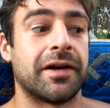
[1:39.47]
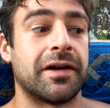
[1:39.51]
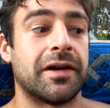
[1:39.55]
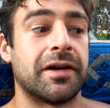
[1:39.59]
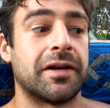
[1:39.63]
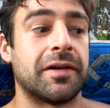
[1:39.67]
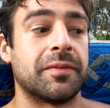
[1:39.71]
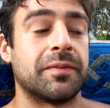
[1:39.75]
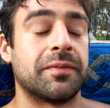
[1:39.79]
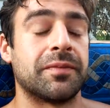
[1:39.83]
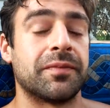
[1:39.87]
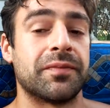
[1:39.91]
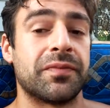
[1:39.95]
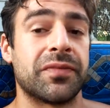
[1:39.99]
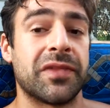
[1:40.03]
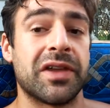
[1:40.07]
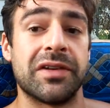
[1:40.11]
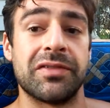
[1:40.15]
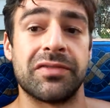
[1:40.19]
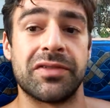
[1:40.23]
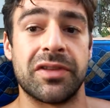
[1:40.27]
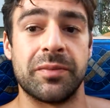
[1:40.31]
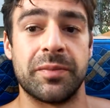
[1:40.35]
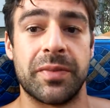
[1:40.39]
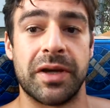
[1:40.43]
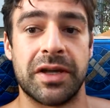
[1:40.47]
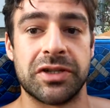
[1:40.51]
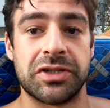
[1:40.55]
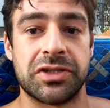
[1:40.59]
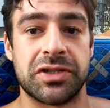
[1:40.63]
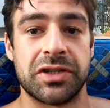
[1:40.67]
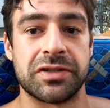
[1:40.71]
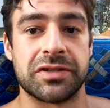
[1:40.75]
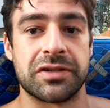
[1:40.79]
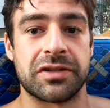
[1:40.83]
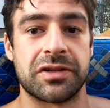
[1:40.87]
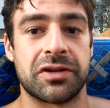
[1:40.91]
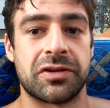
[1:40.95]
um, if the bench
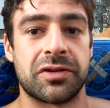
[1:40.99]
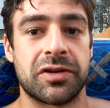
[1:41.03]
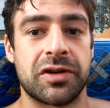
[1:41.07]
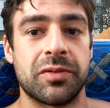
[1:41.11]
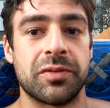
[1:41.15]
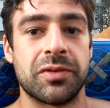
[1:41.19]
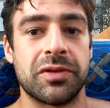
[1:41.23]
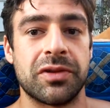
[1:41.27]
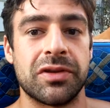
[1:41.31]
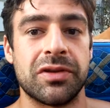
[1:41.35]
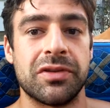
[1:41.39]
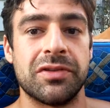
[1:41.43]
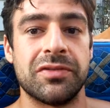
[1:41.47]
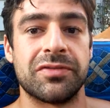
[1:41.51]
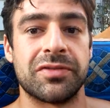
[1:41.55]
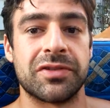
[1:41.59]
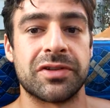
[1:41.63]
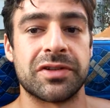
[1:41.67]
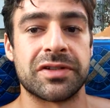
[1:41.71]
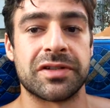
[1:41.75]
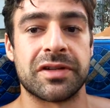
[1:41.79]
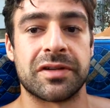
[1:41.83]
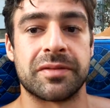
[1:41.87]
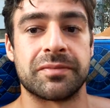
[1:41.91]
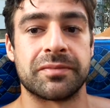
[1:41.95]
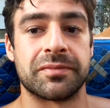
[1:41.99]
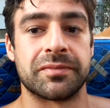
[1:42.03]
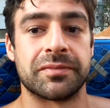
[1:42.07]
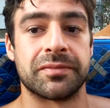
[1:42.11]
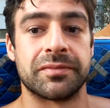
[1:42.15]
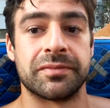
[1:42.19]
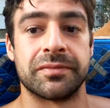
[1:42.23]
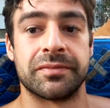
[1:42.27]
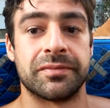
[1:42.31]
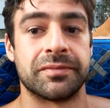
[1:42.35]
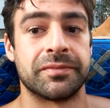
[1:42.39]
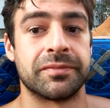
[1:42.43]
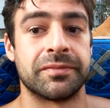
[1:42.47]
doesn't agree with you for some
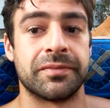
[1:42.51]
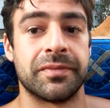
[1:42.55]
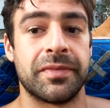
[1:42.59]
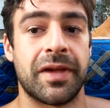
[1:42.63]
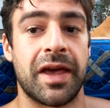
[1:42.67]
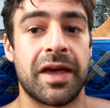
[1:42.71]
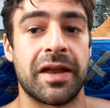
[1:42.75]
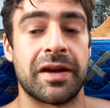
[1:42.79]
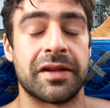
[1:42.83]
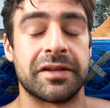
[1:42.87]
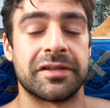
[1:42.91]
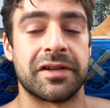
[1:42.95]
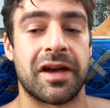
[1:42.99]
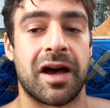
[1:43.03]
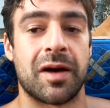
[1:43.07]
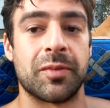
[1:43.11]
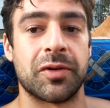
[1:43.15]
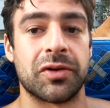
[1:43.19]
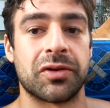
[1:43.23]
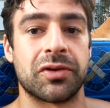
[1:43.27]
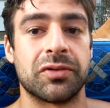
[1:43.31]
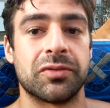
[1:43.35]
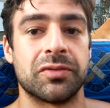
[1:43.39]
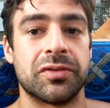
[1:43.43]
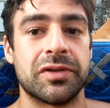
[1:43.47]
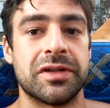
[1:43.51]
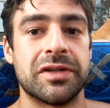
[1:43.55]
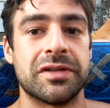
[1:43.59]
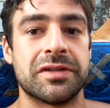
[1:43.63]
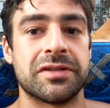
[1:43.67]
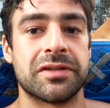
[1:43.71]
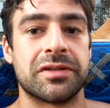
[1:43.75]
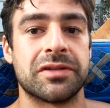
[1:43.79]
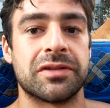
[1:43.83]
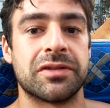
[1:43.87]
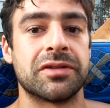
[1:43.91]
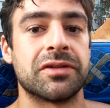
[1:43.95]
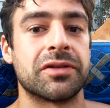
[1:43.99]
anatomical
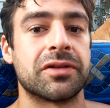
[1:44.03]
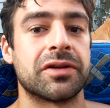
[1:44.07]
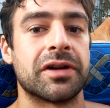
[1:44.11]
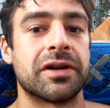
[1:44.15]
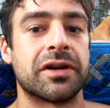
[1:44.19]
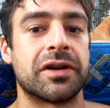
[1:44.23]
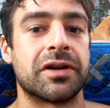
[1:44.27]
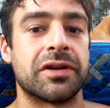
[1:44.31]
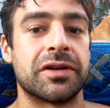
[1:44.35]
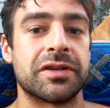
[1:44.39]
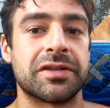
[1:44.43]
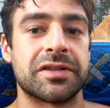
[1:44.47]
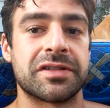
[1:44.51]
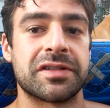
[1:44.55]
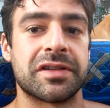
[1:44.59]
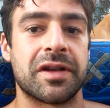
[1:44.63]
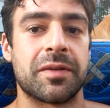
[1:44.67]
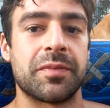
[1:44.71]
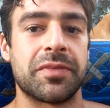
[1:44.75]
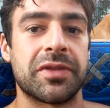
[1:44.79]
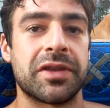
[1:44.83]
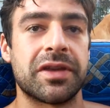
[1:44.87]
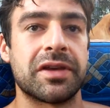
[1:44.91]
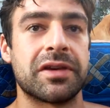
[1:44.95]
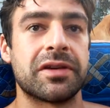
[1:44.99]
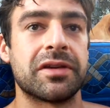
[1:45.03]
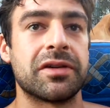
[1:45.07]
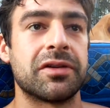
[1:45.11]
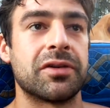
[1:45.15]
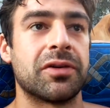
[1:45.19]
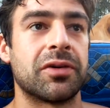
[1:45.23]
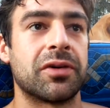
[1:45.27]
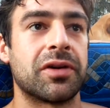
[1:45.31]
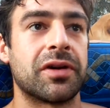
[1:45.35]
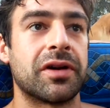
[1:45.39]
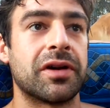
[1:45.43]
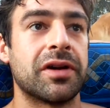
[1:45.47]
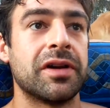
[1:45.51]
reason or it hurts something
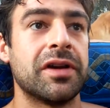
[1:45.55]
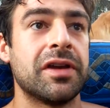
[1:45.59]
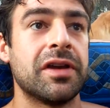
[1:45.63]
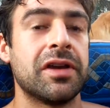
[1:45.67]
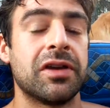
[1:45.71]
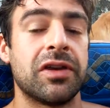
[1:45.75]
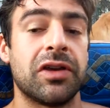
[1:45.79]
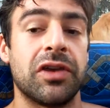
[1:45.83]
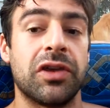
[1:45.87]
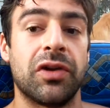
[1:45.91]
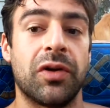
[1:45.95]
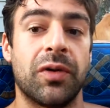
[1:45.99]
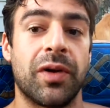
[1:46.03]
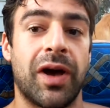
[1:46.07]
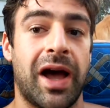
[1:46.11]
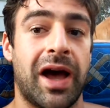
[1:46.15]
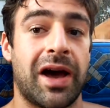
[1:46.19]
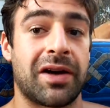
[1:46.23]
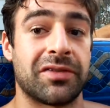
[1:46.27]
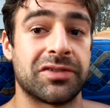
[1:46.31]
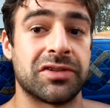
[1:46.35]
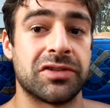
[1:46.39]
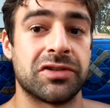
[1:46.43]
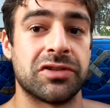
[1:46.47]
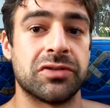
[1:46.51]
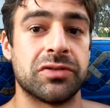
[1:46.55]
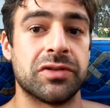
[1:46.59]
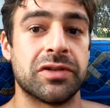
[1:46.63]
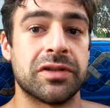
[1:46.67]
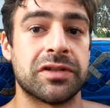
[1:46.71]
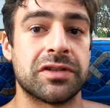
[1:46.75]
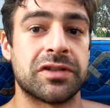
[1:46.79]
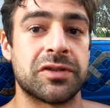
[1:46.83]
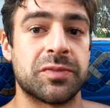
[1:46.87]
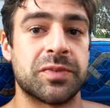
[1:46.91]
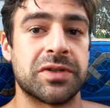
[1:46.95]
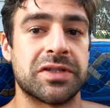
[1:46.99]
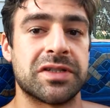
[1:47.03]
or you don't have to do
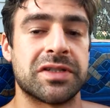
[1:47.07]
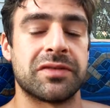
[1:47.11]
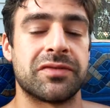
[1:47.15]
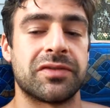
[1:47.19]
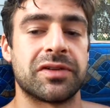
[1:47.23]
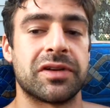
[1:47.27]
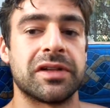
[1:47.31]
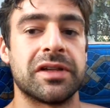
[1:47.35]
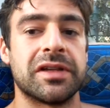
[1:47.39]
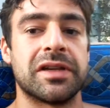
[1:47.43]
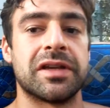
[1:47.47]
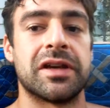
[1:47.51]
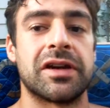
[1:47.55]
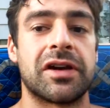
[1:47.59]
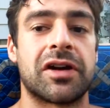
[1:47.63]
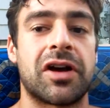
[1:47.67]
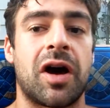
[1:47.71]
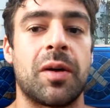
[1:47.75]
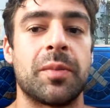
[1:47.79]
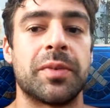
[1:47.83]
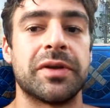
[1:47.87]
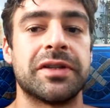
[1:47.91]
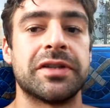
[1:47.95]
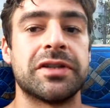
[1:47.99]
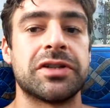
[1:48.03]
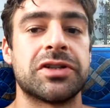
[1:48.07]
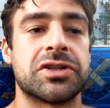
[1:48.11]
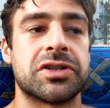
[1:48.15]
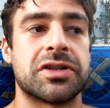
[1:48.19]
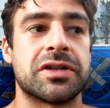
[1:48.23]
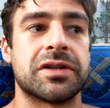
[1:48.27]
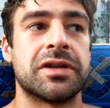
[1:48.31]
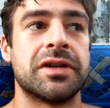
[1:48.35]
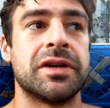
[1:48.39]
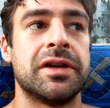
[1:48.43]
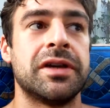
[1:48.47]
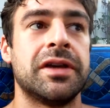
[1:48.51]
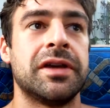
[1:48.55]
it specifically in a
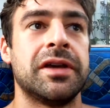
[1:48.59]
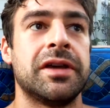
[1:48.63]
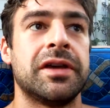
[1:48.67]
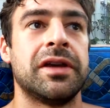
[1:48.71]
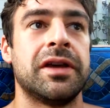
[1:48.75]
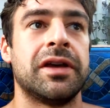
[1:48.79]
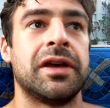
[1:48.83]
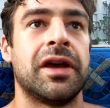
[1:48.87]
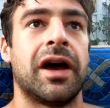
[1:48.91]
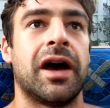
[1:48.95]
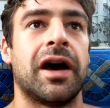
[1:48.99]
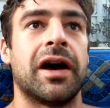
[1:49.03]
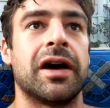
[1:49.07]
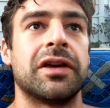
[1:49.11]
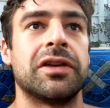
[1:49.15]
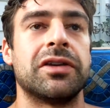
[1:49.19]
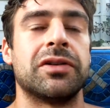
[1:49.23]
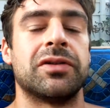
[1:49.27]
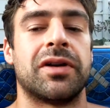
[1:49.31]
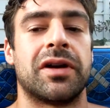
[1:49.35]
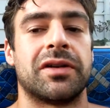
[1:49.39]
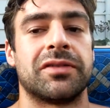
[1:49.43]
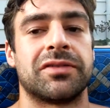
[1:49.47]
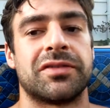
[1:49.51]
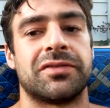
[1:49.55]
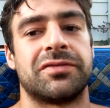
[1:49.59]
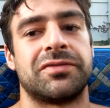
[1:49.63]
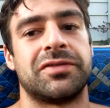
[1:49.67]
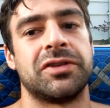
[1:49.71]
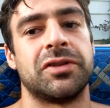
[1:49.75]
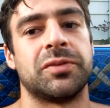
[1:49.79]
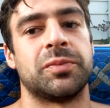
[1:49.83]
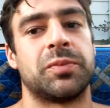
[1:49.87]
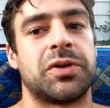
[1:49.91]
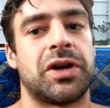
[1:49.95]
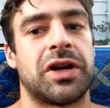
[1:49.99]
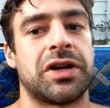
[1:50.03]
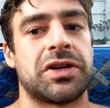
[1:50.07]
competition, uh, you don't have to
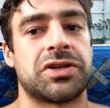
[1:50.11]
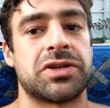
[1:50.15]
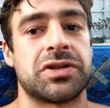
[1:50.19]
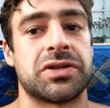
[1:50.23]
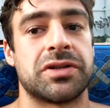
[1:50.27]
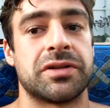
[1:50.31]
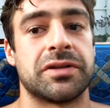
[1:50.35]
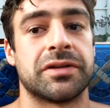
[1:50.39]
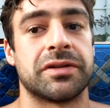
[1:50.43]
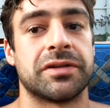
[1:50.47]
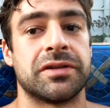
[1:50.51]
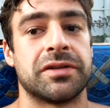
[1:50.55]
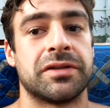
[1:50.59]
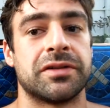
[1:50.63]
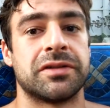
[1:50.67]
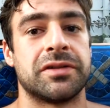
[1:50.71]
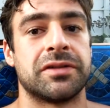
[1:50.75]
feel pressured